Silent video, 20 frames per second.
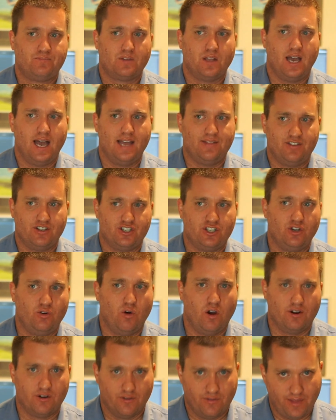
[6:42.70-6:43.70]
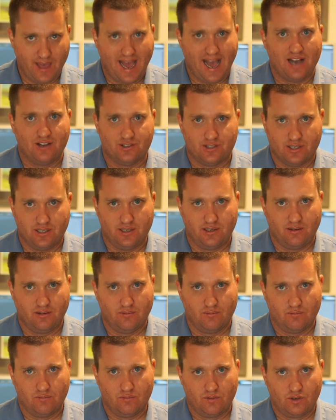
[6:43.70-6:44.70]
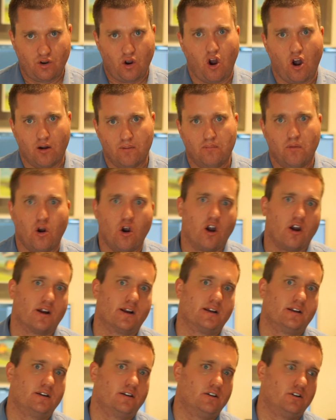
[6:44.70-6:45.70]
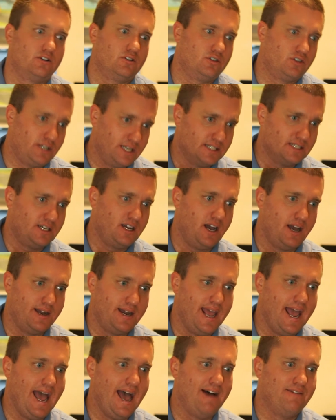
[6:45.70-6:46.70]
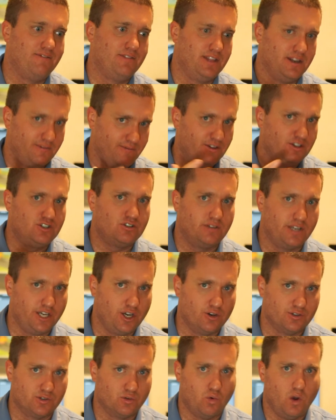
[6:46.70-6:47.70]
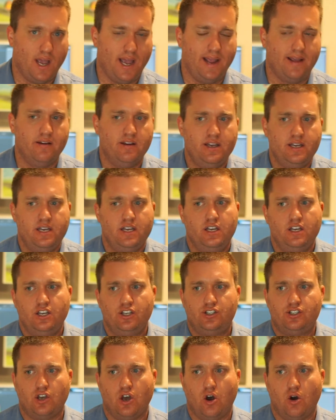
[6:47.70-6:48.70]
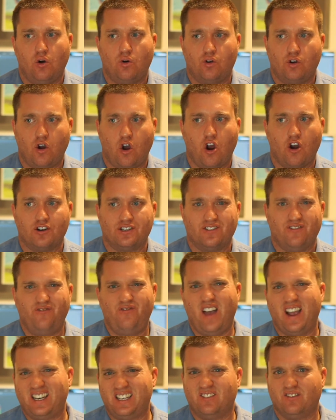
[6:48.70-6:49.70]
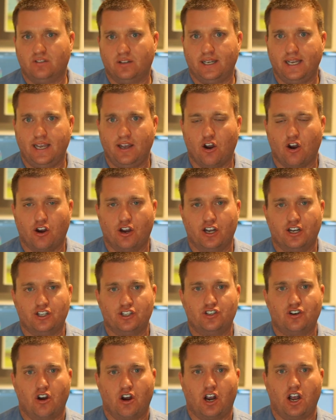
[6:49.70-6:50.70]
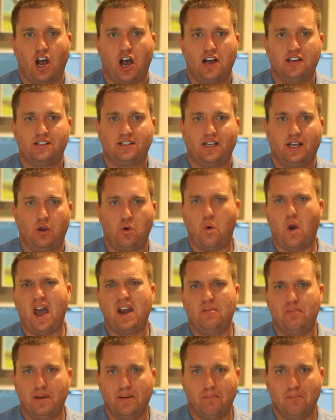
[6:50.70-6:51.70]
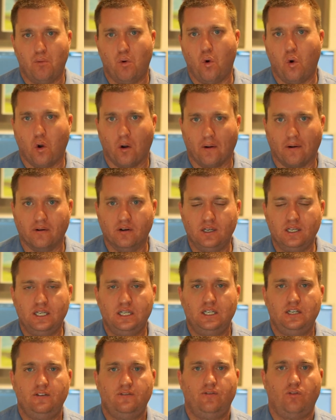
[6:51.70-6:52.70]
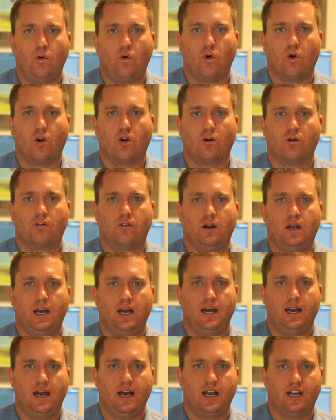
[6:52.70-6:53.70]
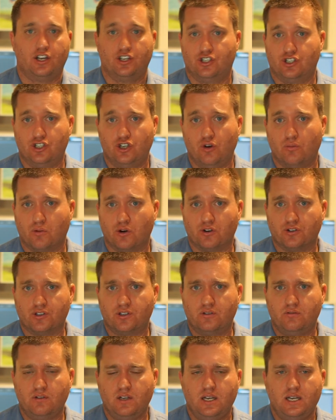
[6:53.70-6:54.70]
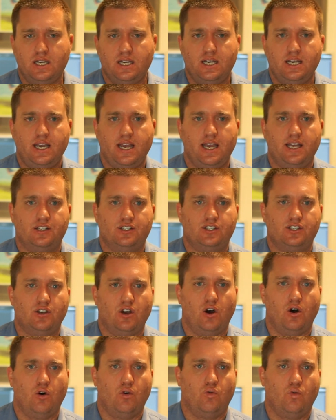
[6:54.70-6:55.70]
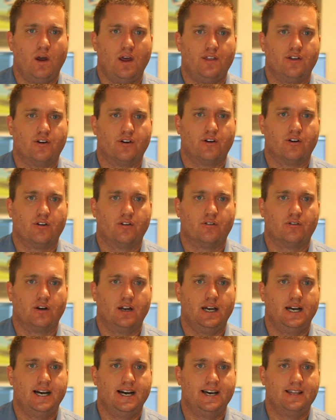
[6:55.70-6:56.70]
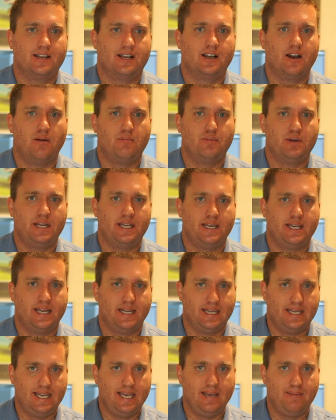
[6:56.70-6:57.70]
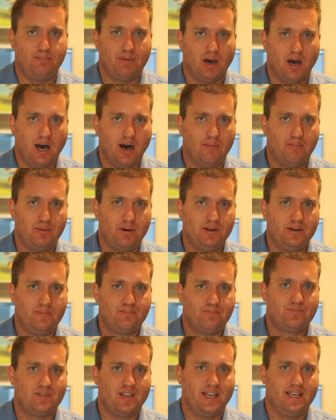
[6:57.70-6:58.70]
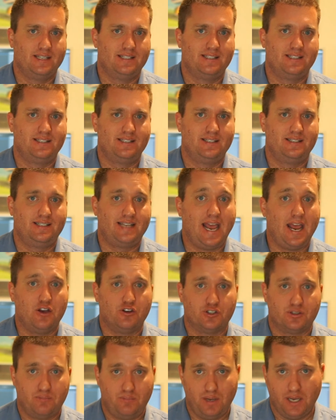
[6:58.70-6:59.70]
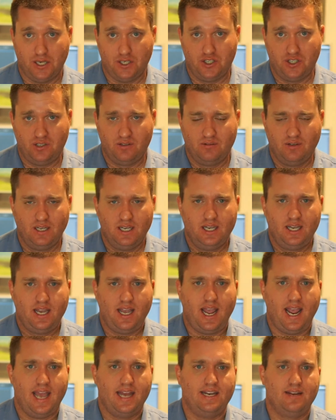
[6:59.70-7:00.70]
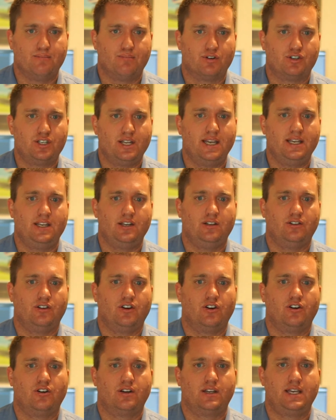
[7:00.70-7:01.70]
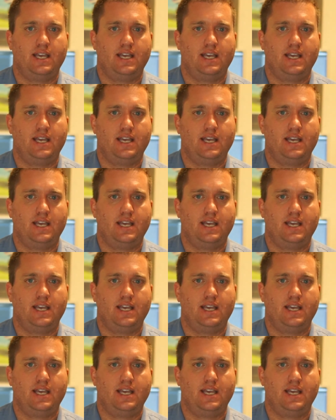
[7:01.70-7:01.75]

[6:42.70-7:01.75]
at the 200,000 car mark gets cut in half and then eventually goes away. So cars effectively are going to start costing quite a bit more for consumers. And so whether the company can keep up its sales pitch and in particular